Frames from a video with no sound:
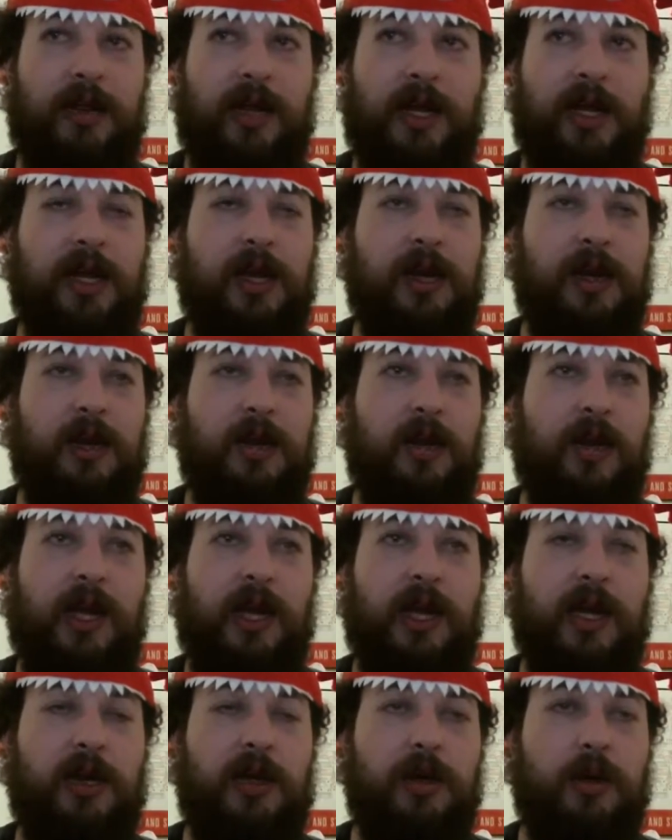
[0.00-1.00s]
They
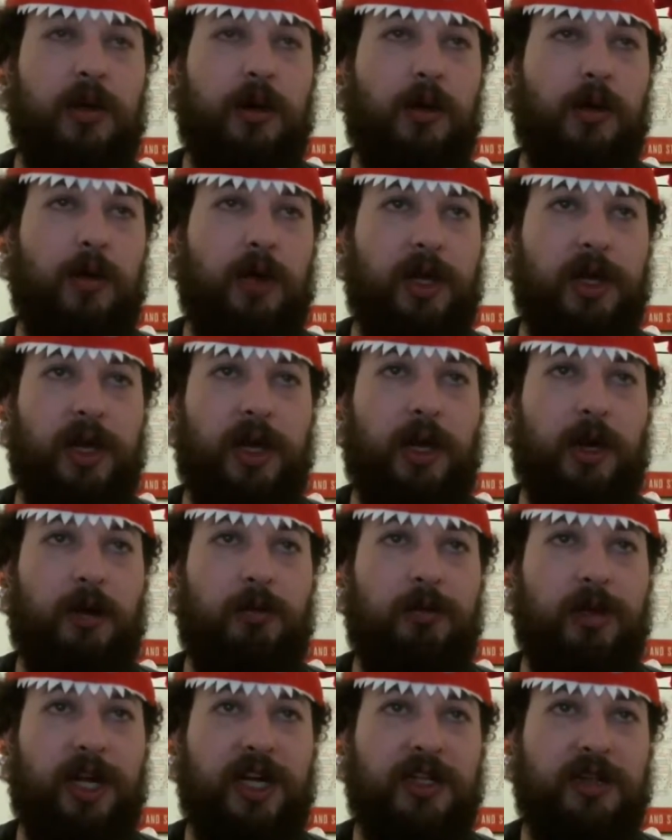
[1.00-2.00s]
can do a really
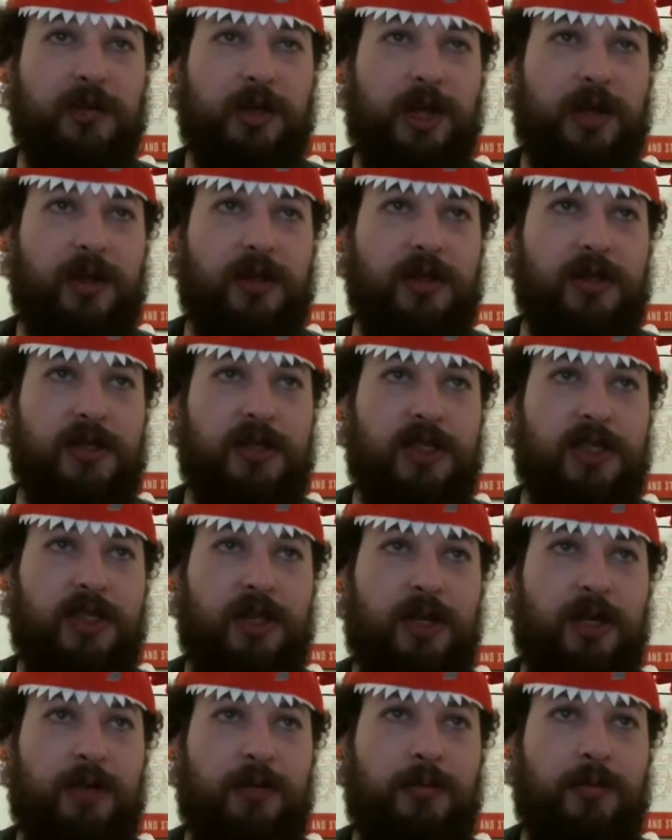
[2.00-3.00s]
complex weather
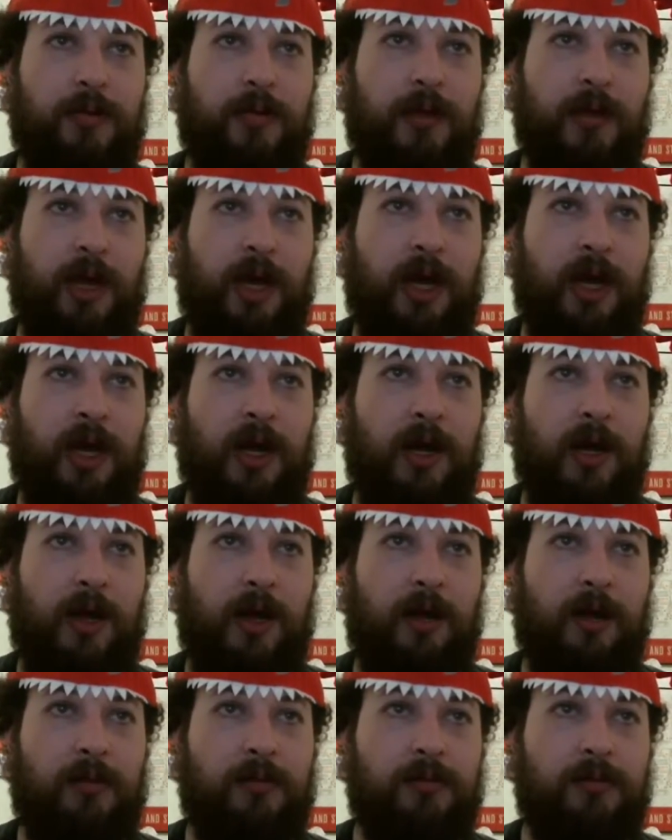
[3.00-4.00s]
system. Um,